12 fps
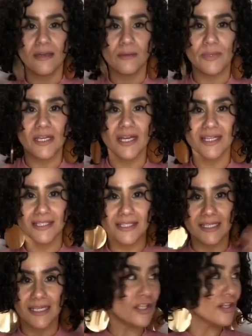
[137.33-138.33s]
Because
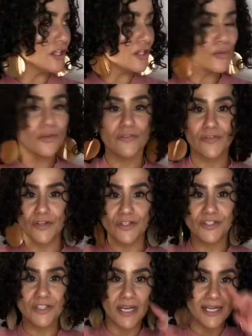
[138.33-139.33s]
the
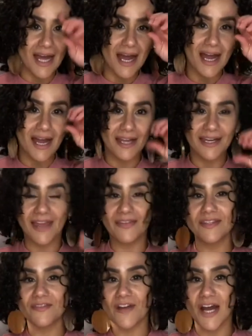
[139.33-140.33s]
universe, God and
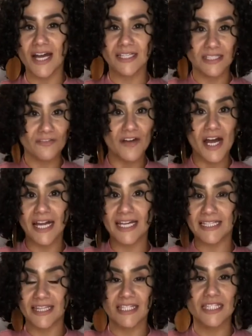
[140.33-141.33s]
divine
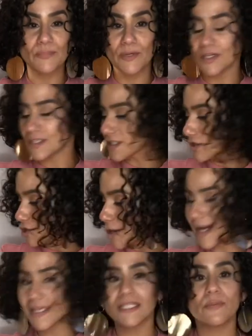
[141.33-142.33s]
and the spirits, they're
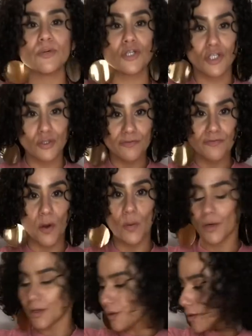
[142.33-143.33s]
trying to push you
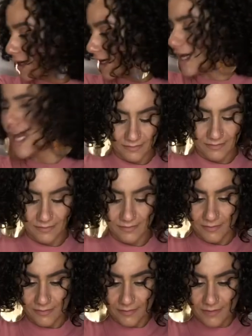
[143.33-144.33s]
forward, okay?
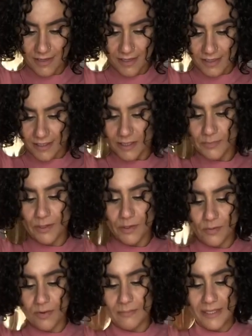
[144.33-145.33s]
Spirit,
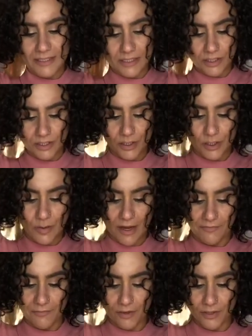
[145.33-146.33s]
what messages do you
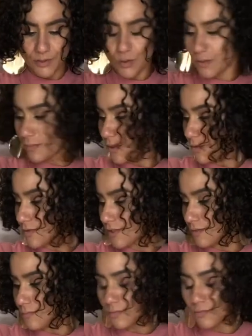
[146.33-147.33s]
have for our Scorpio,
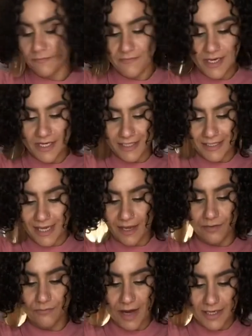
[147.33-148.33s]
Sun, Moon, Venus,
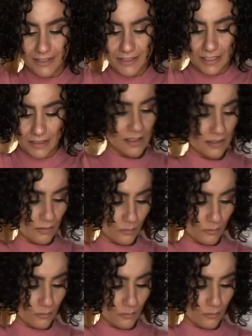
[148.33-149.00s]
and Rising?